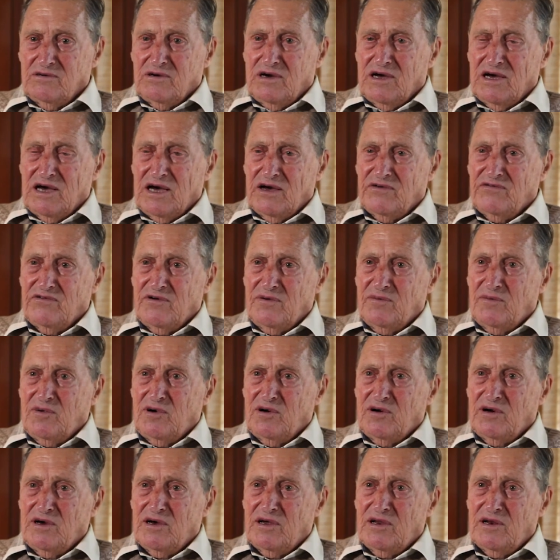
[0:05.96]
half a
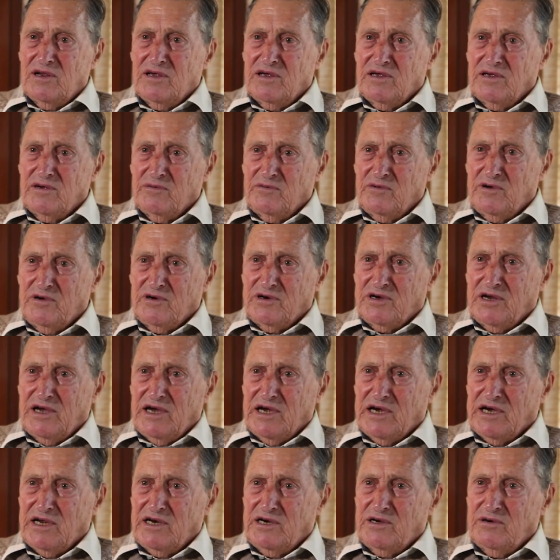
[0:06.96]
mile, and we were
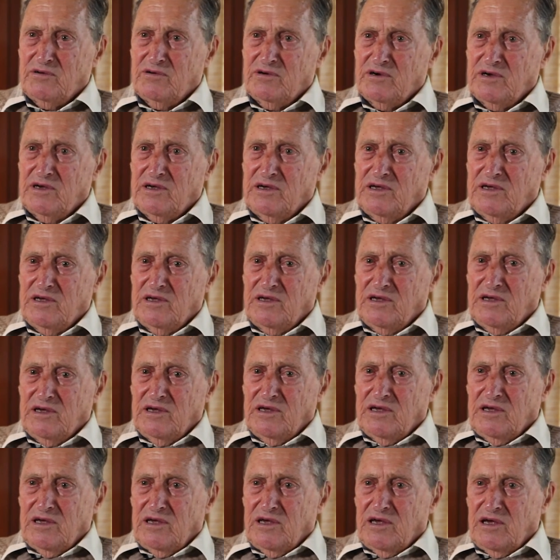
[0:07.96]
taken to
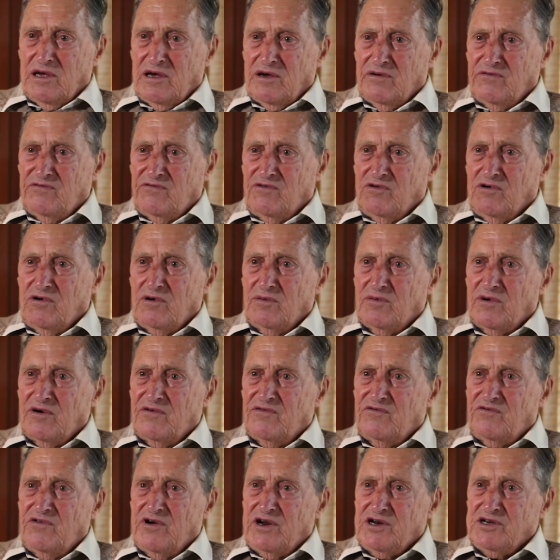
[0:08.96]
a former
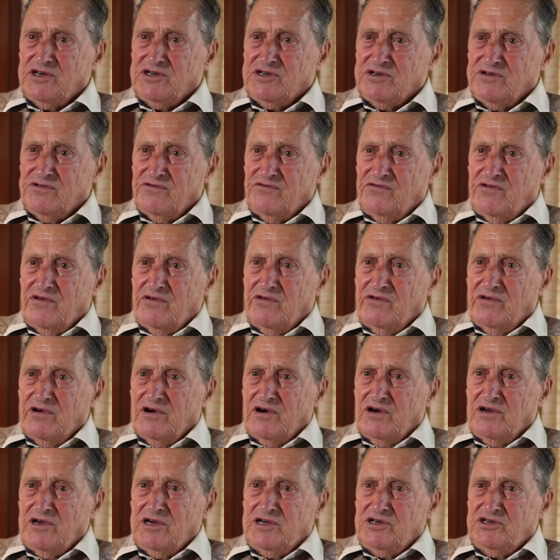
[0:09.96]
French
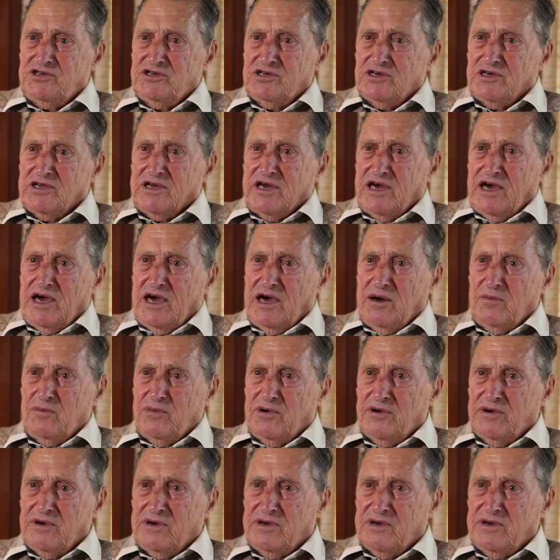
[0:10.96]
Foreign Legion camp.